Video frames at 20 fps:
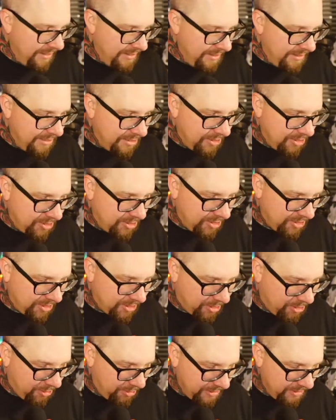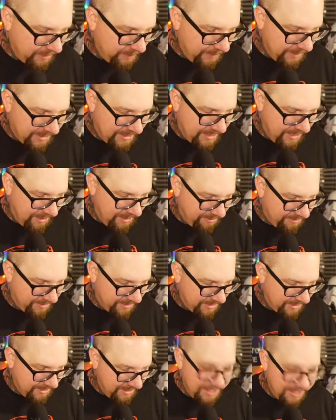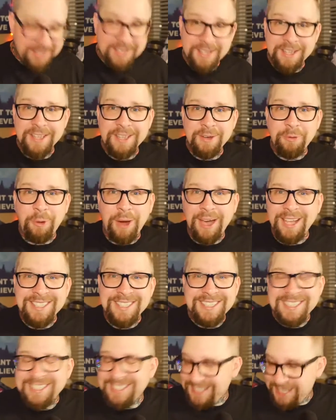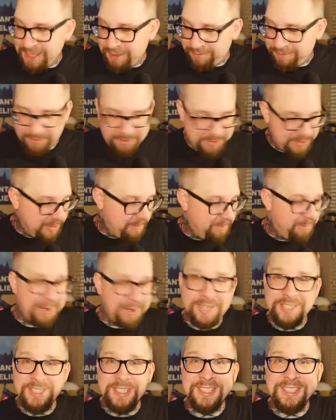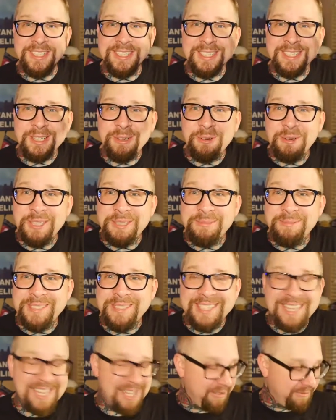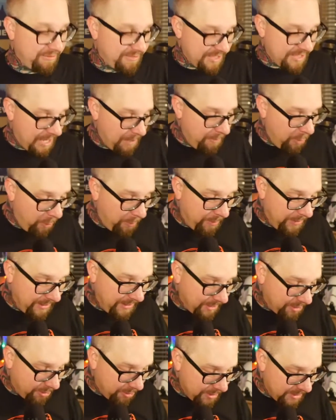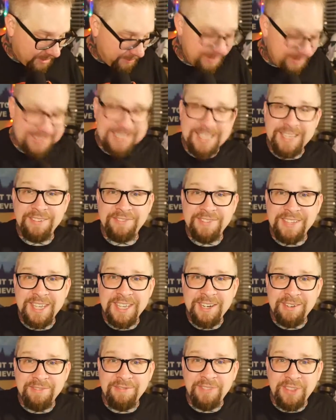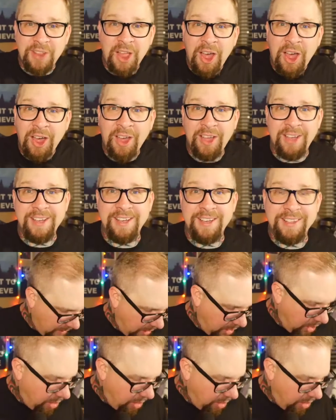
This is just a Christmas gift. Why is this in the first impressions? It's a Christmas gift. I'm opening a Christmas gift in a vlog.